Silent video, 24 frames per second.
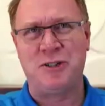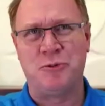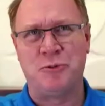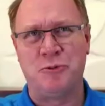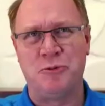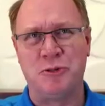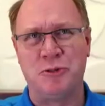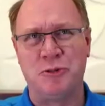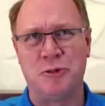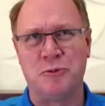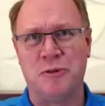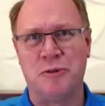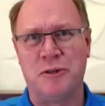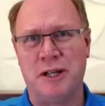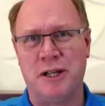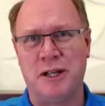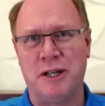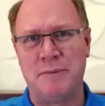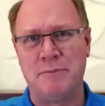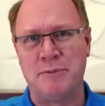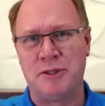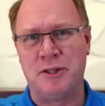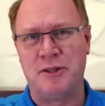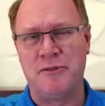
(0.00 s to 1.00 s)
the rules when it
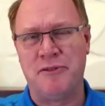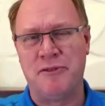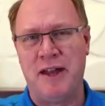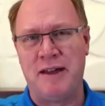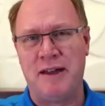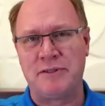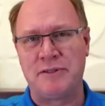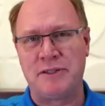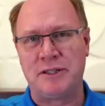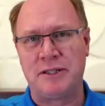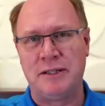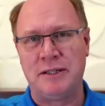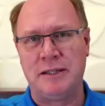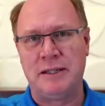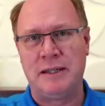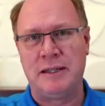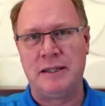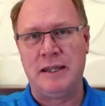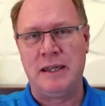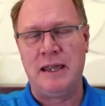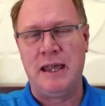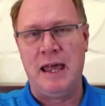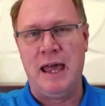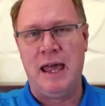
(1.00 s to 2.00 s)
comes to the FAFSA,
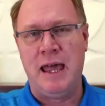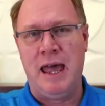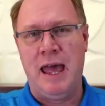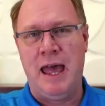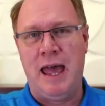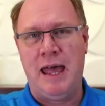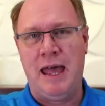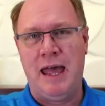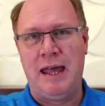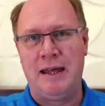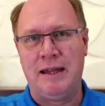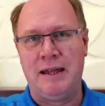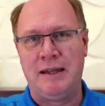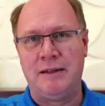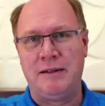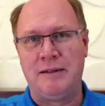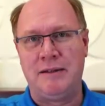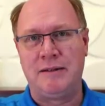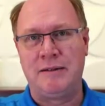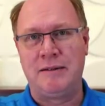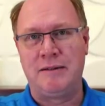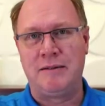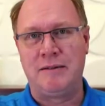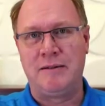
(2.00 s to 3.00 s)

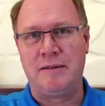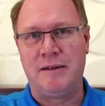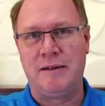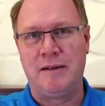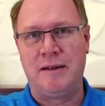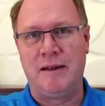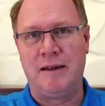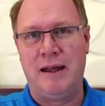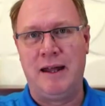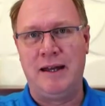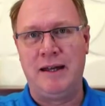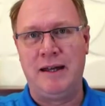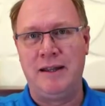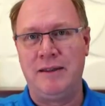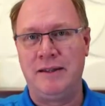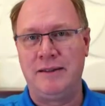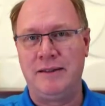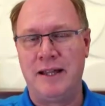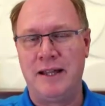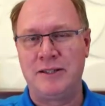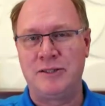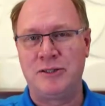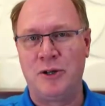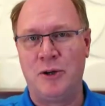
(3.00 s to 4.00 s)
and
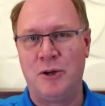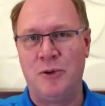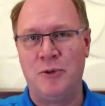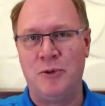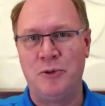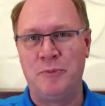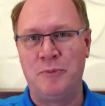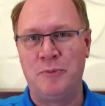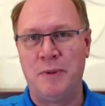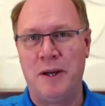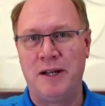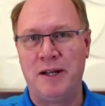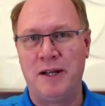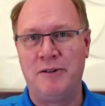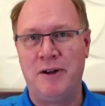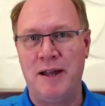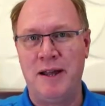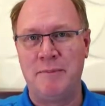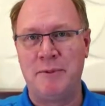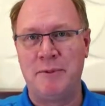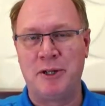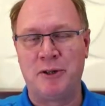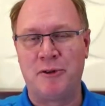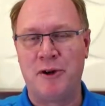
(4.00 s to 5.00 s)
anything that's owned by
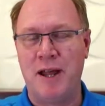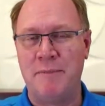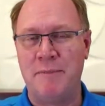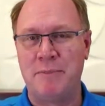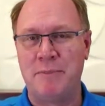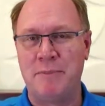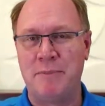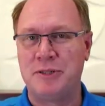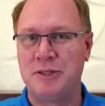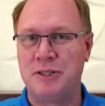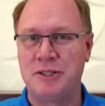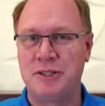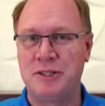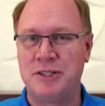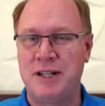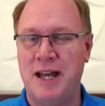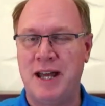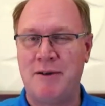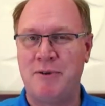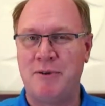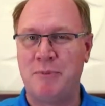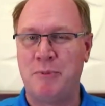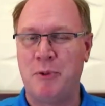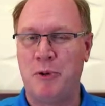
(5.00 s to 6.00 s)
grandma and grandpa is just
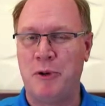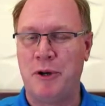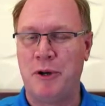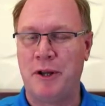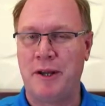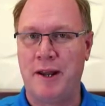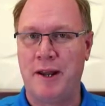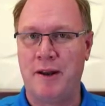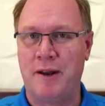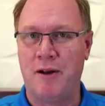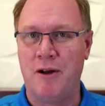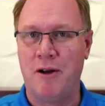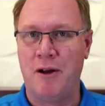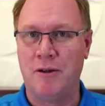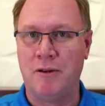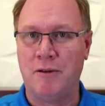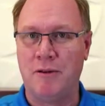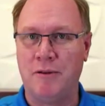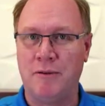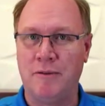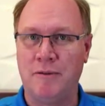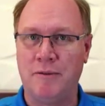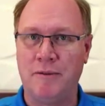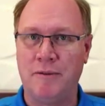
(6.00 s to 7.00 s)
not reported at
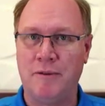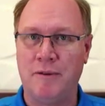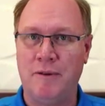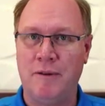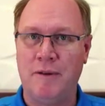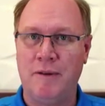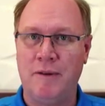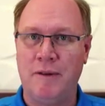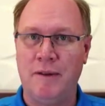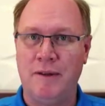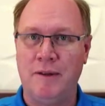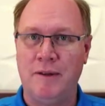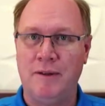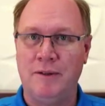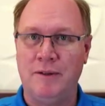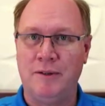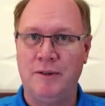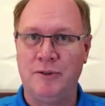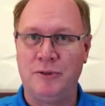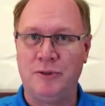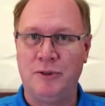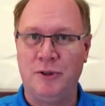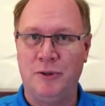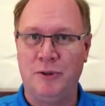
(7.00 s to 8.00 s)
all.
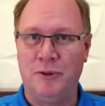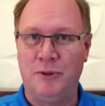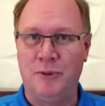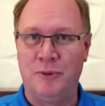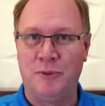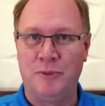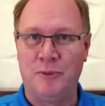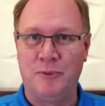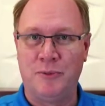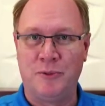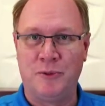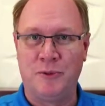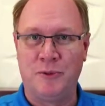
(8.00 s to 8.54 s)
So